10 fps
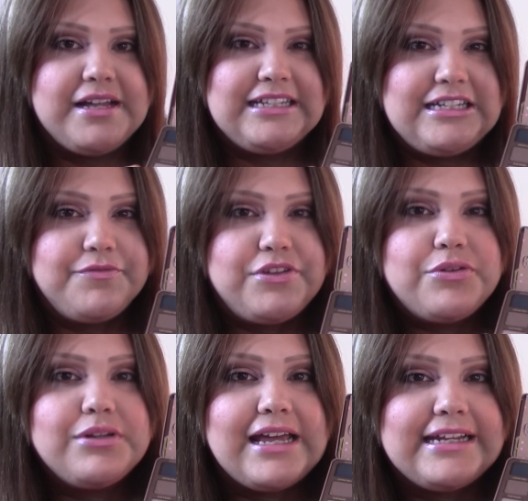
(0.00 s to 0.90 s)
palette if
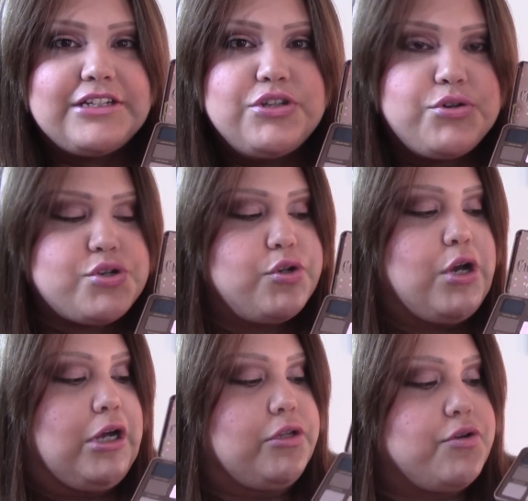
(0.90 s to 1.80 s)
you like neutral
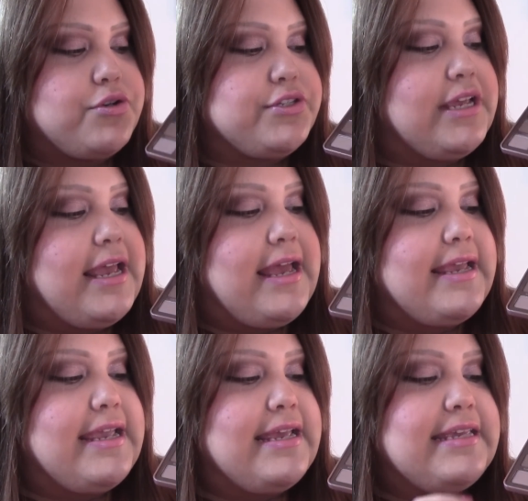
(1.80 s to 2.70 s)
colors.
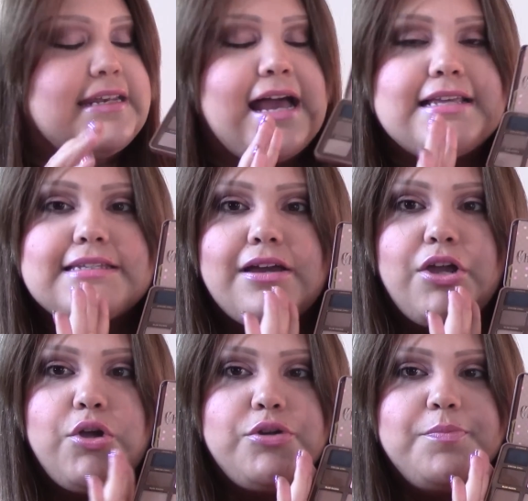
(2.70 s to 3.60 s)
It has a
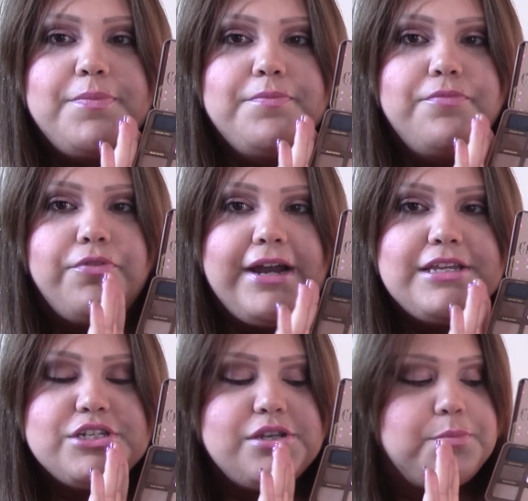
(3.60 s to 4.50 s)
good
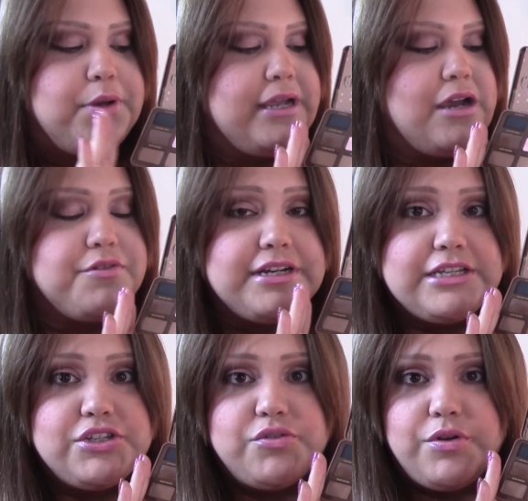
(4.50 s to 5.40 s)
range and
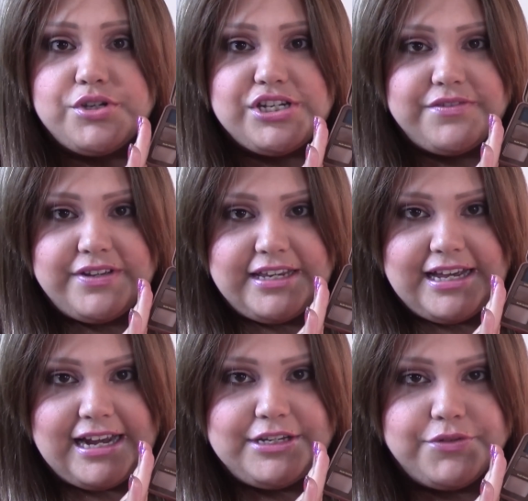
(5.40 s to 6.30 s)
variety to achieve any
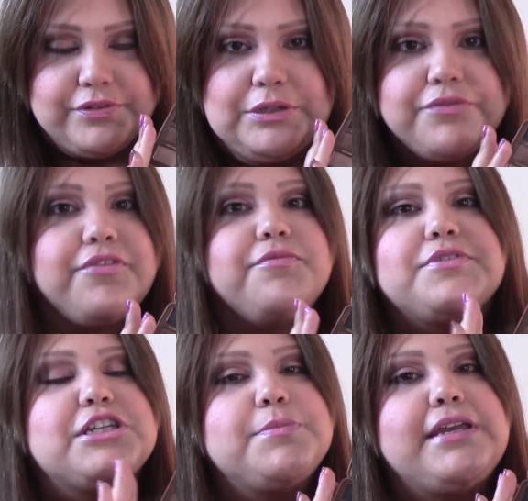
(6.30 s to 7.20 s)
kind of look from
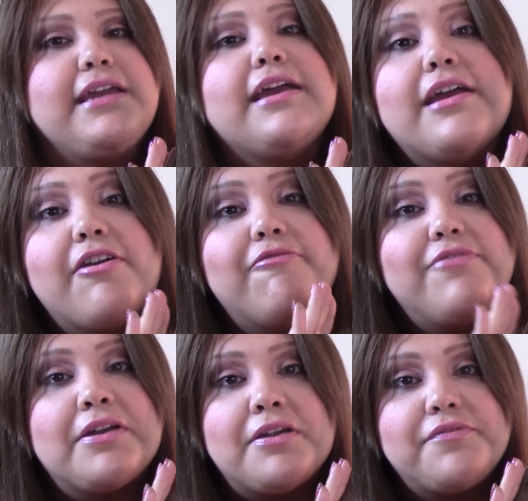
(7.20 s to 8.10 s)
something
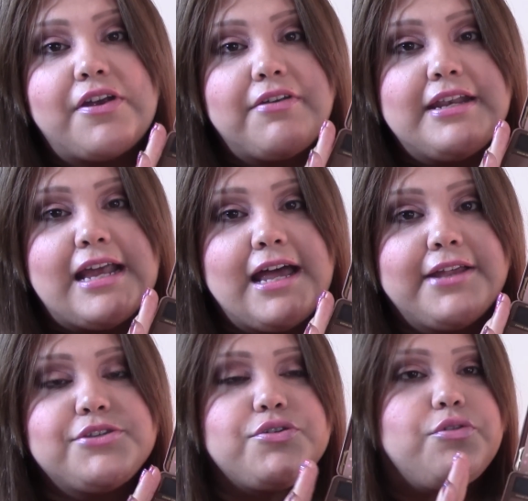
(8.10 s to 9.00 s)
very, very
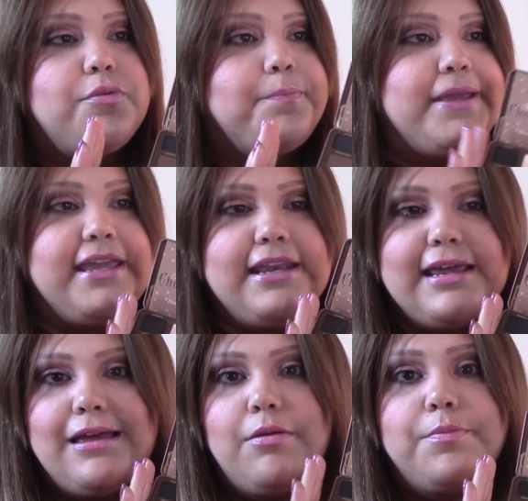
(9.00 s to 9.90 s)
natural,
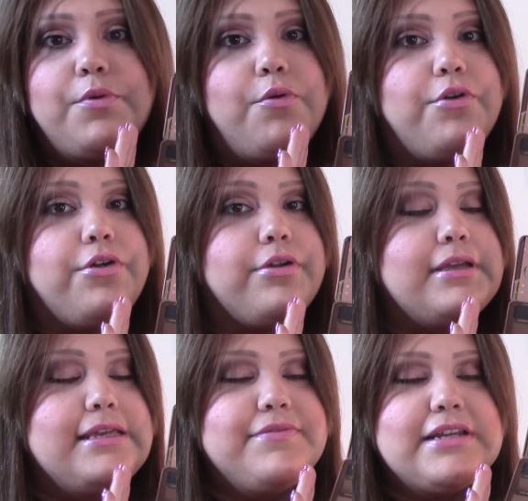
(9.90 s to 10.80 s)
pinup,
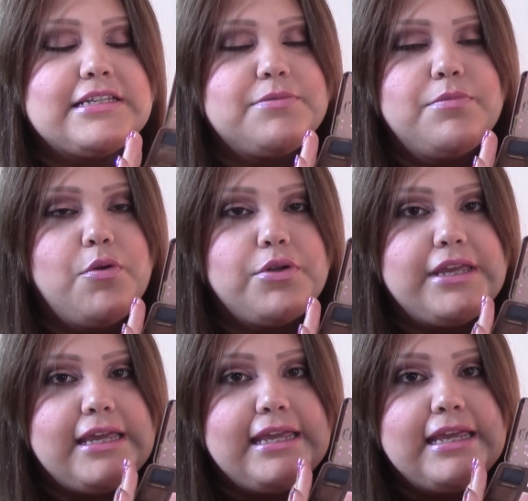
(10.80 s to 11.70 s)
or even a
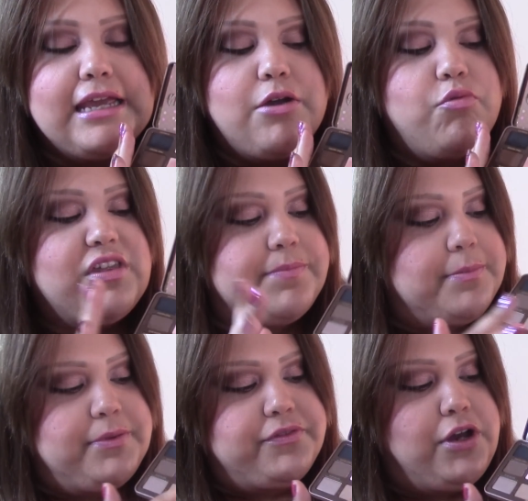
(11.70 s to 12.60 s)
smoky with a
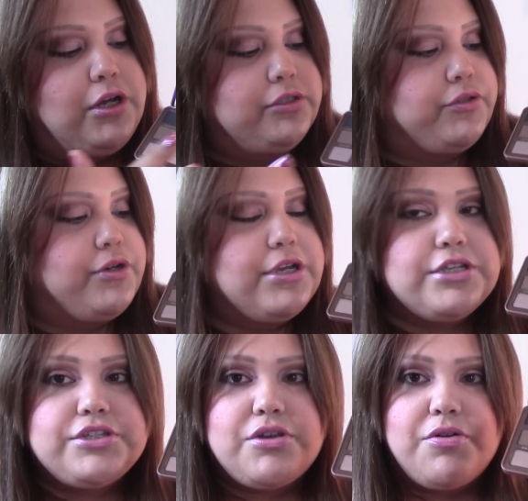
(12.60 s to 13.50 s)
pop of color.
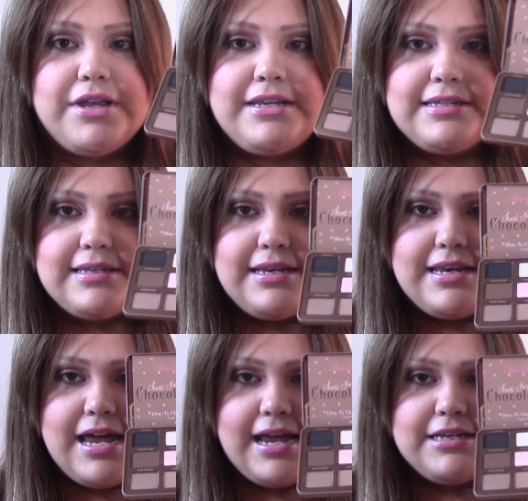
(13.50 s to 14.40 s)
So it is a
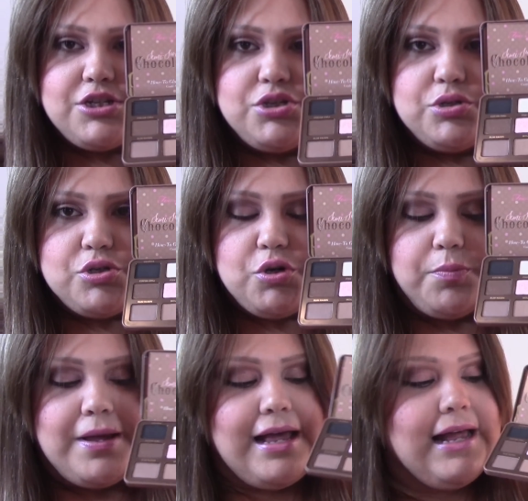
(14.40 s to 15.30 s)
nice neutral
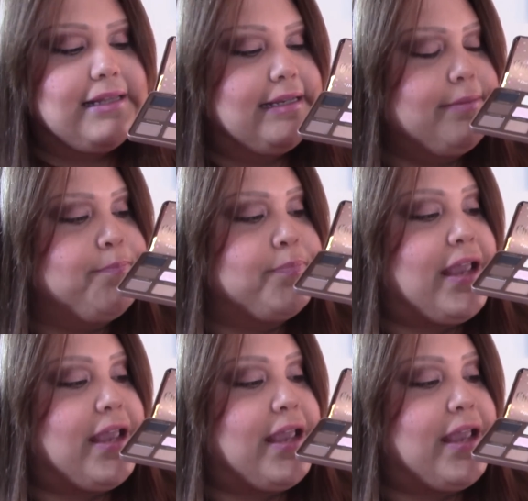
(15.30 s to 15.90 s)
palette.